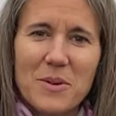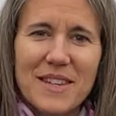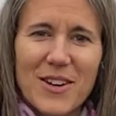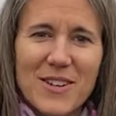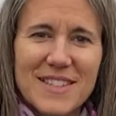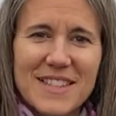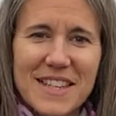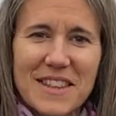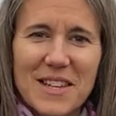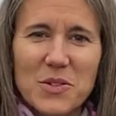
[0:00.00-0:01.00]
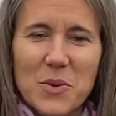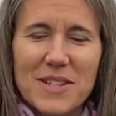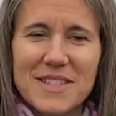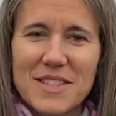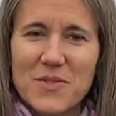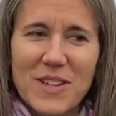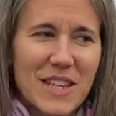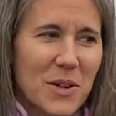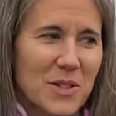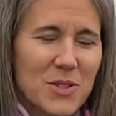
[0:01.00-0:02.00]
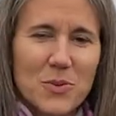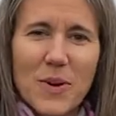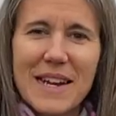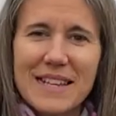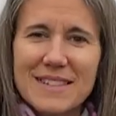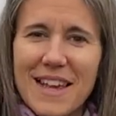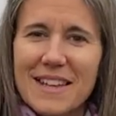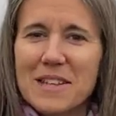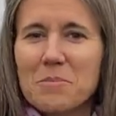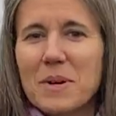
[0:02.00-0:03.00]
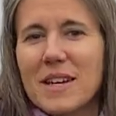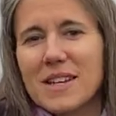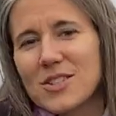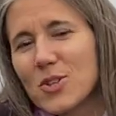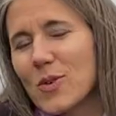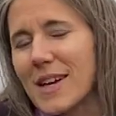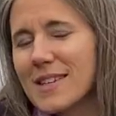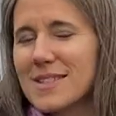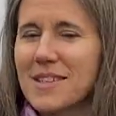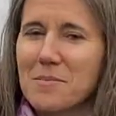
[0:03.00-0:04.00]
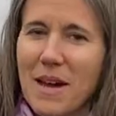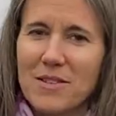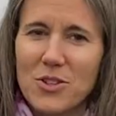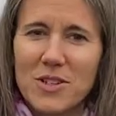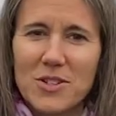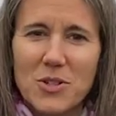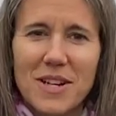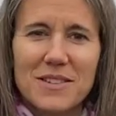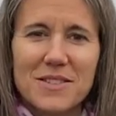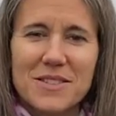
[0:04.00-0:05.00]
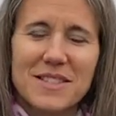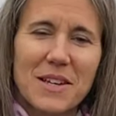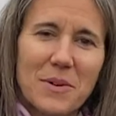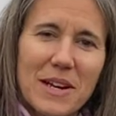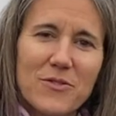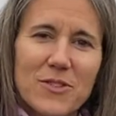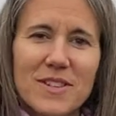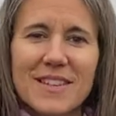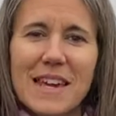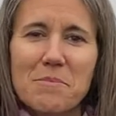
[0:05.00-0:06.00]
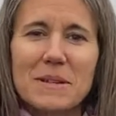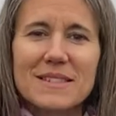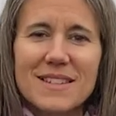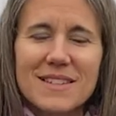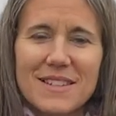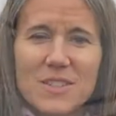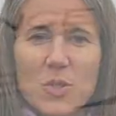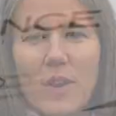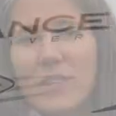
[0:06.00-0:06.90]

with Guaranty. Thanks for watching this video. It's raining slightly, but it's great to come out and look at trailers and get ready for the camping season. So I've